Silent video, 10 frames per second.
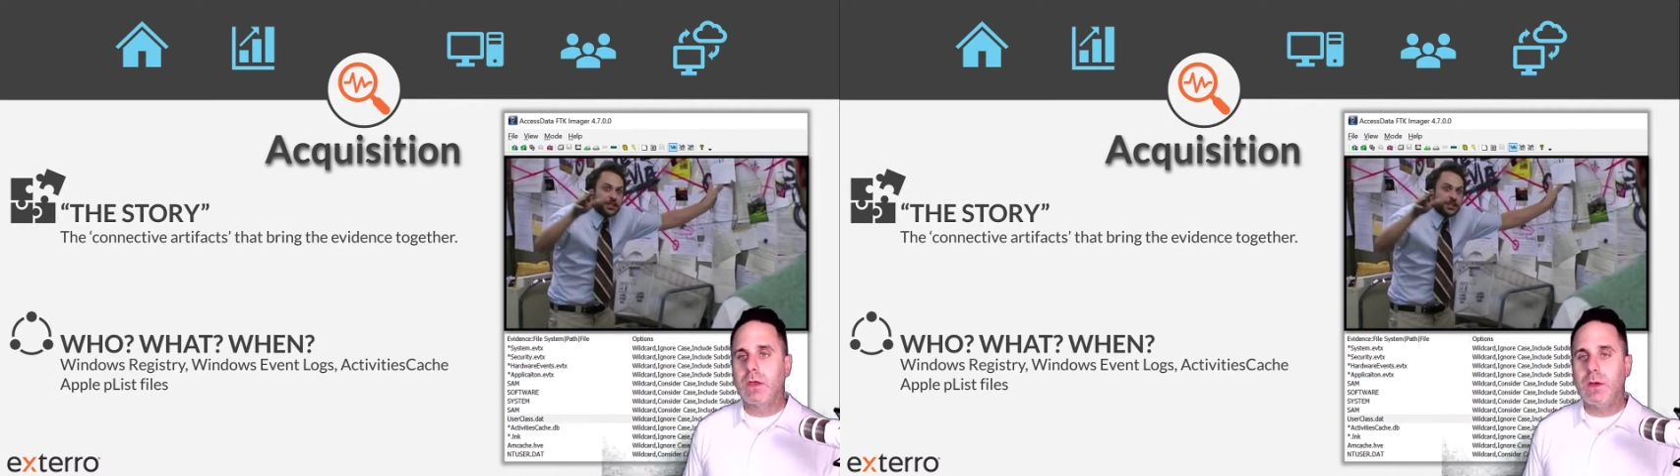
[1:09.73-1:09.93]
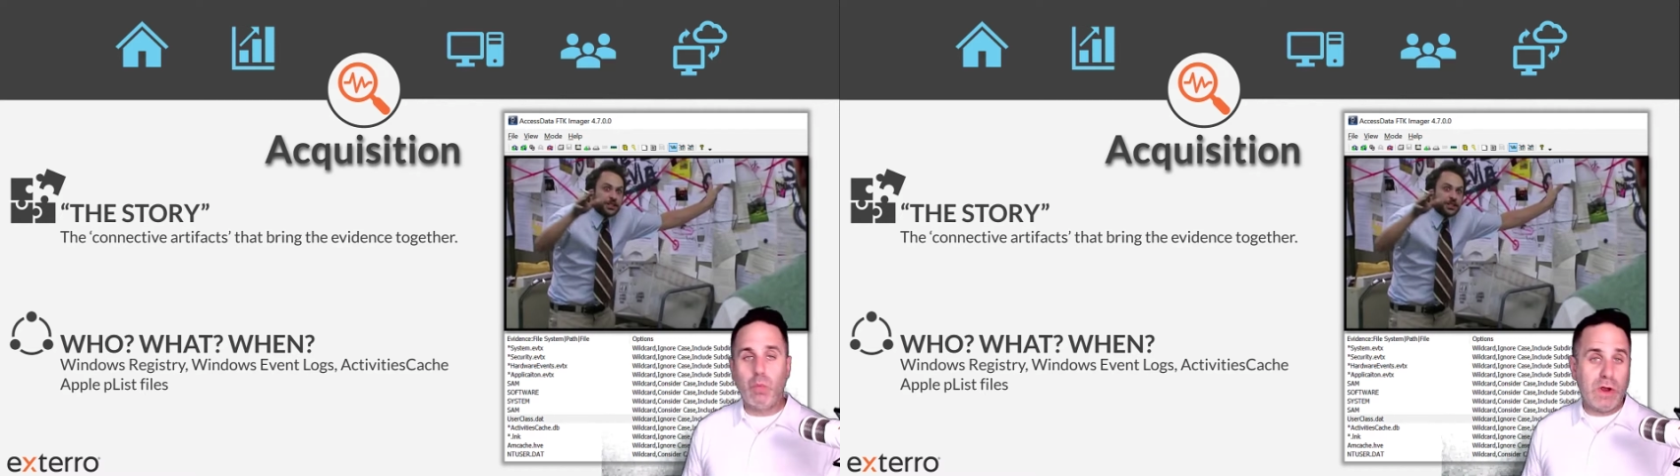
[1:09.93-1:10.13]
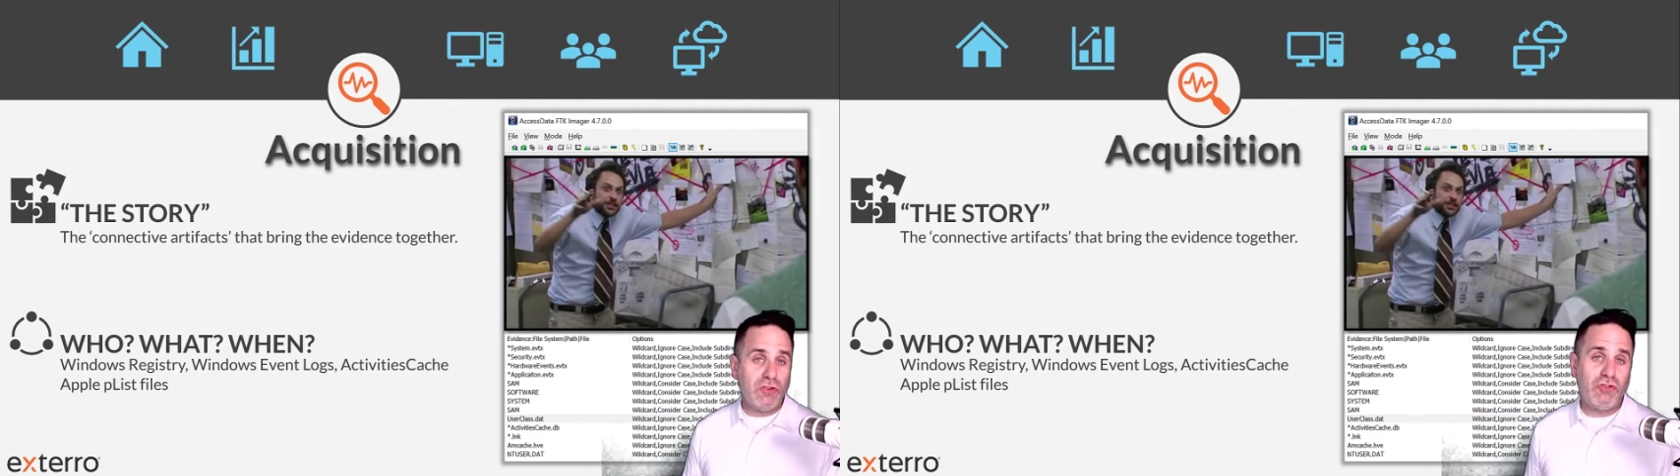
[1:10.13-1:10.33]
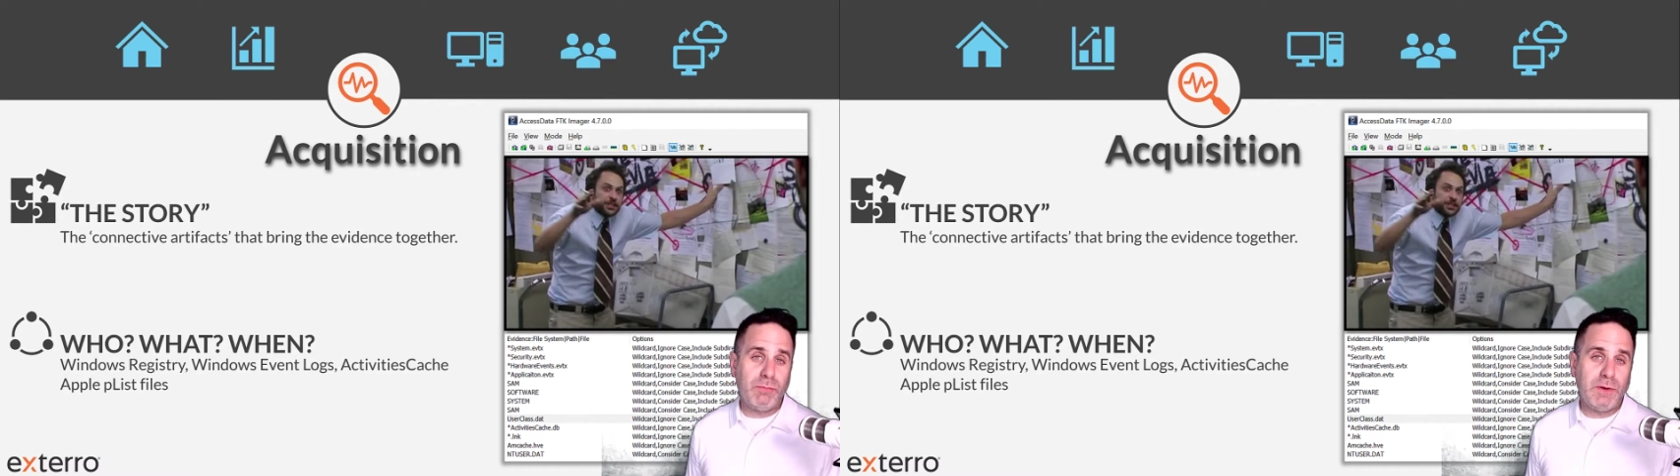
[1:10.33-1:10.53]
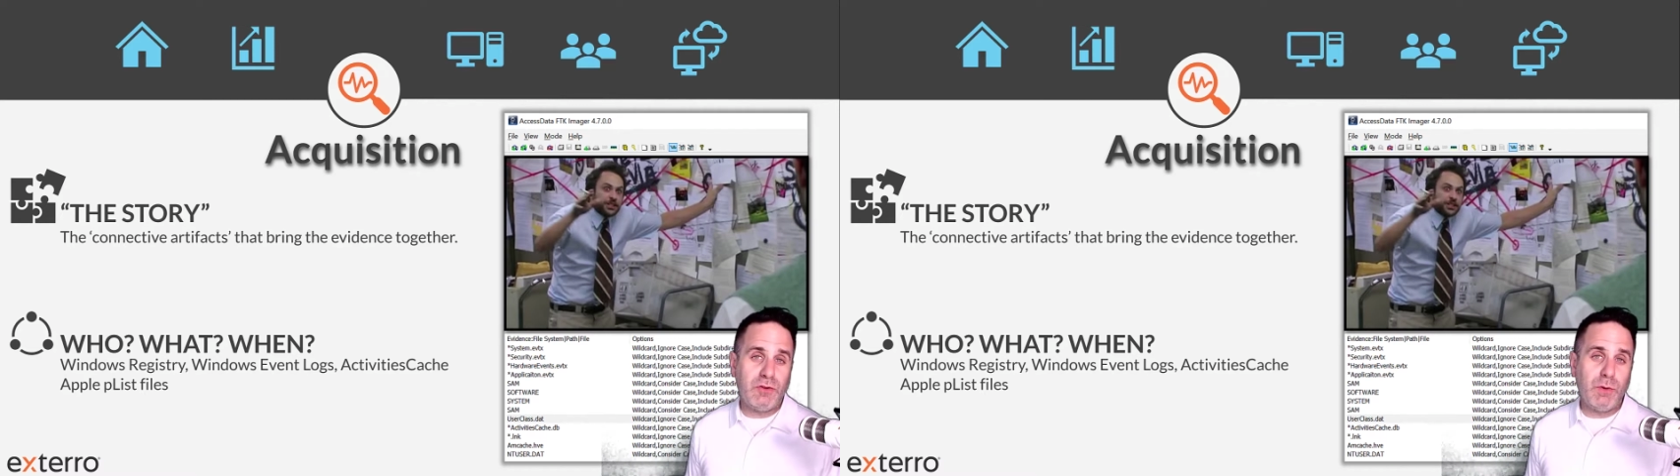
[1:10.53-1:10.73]
when you should
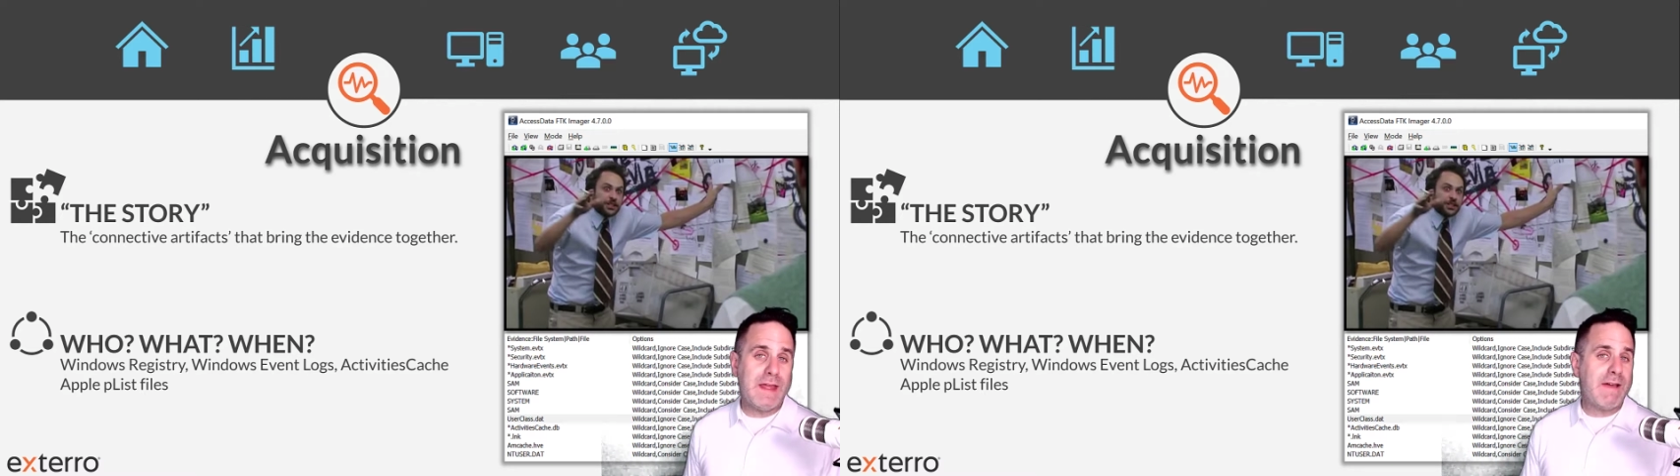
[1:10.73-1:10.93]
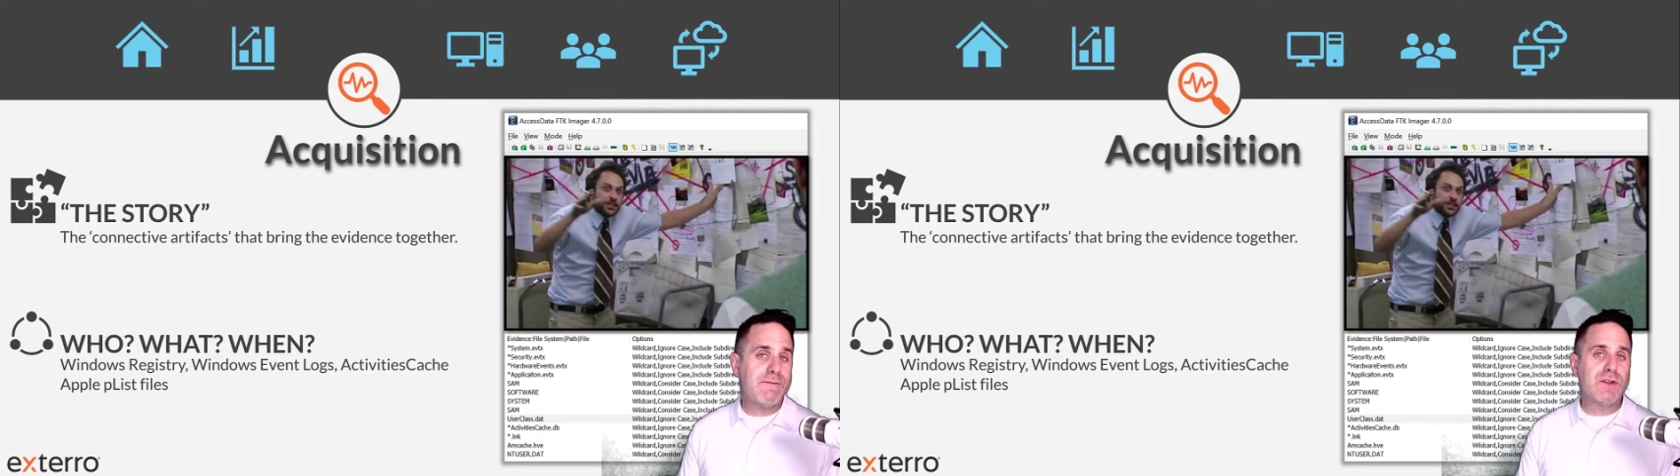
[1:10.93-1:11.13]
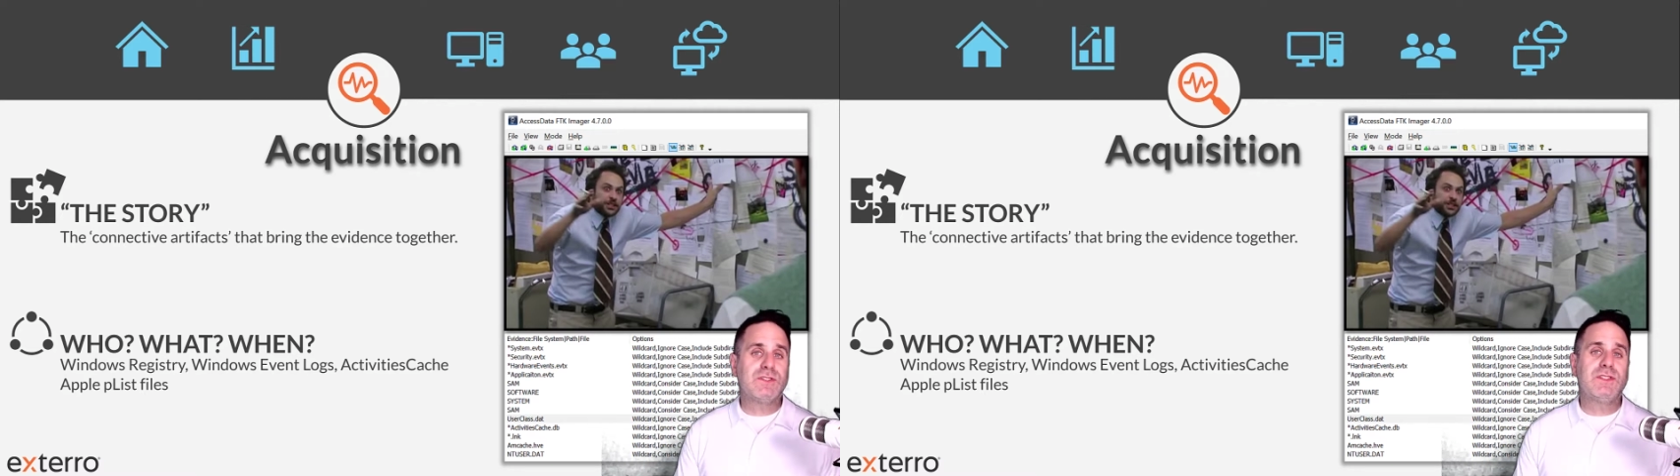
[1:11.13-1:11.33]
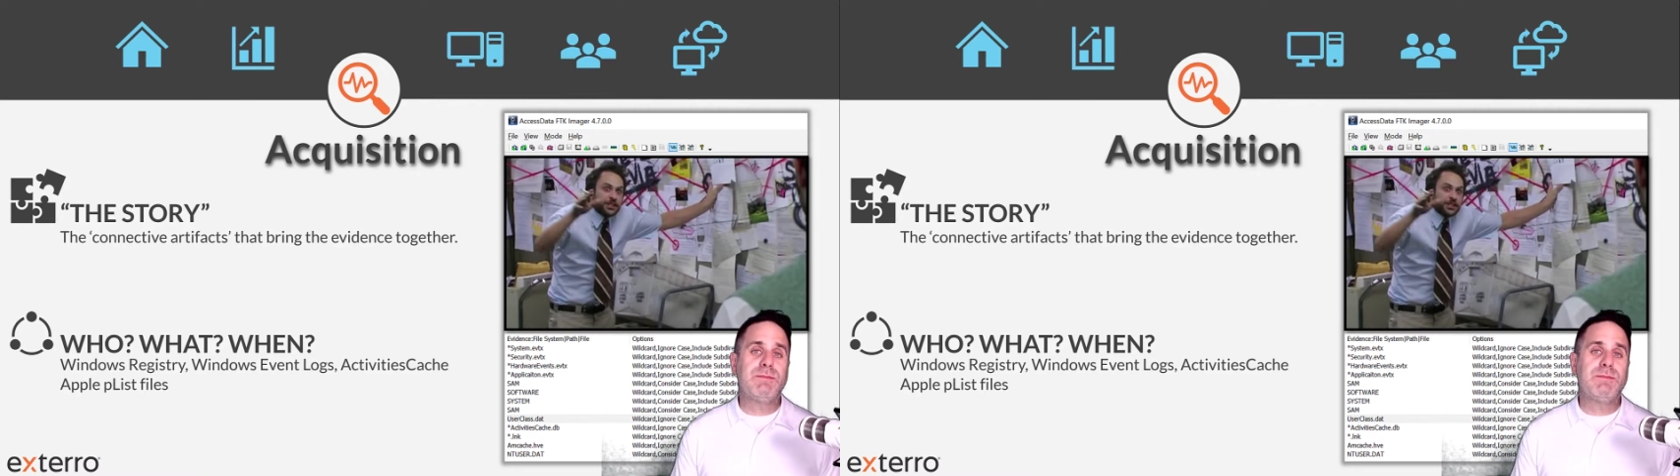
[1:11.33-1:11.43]
be doing that versus